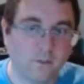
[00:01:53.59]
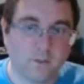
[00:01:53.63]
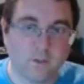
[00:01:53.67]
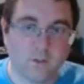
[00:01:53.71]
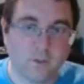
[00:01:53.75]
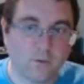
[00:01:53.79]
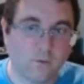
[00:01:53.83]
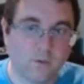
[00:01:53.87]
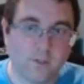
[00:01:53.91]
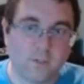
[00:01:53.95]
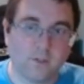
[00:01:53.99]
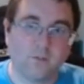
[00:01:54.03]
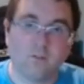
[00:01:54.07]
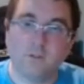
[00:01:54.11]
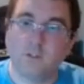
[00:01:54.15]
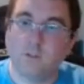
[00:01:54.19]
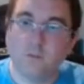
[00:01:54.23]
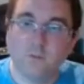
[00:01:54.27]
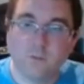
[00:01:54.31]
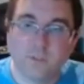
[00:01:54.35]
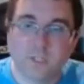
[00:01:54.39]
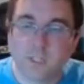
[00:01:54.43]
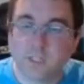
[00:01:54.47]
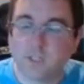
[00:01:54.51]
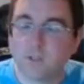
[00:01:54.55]
you're either
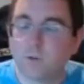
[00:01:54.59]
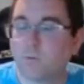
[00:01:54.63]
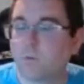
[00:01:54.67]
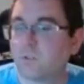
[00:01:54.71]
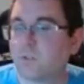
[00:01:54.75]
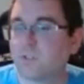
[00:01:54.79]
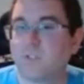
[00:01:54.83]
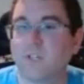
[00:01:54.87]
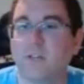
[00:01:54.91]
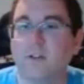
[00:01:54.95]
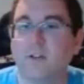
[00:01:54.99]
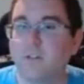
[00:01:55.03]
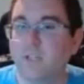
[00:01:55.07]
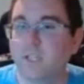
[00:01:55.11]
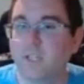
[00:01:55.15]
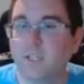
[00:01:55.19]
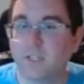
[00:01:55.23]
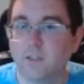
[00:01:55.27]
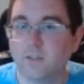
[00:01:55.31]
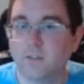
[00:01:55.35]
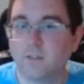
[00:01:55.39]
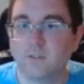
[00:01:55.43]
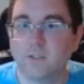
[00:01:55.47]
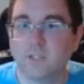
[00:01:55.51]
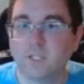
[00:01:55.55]
using or
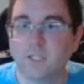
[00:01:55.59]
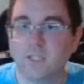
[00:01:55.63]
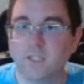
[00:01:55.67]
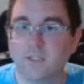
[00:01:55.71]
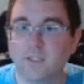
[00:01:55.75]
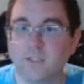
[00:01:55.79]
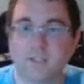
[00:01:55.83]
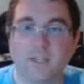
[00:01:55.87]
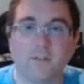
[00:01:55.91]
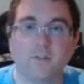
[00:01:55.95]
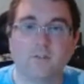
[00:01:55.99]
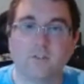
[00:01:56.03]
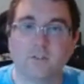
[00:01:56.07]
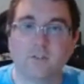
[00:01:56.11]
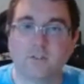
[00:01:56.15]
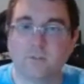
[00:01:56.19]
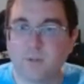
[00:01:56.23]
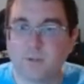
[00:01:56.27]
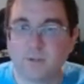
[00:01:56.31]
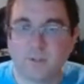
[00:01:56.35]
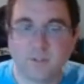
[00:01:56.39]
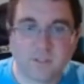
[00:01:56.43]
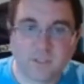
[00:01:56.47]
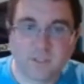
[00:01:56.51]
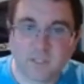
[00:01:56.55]
selling the stellar
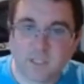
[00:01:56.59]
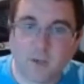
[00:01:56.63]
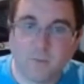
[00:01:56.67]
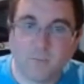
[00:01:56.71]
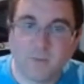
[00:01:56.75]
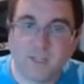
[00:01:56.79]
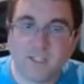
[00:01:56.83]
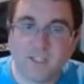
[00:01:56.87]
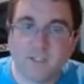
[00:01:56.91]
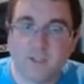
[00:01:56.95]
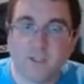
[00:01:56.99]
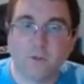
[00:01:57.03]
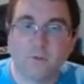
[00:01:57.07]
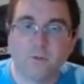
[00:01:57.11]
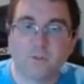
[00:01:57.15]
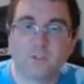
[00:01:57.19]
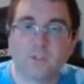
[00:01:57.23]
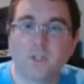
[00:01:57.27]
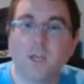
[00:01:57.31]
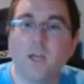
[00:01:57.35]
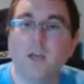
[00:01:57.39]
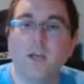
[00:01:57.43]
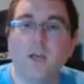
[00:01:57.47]
spirits that come in those.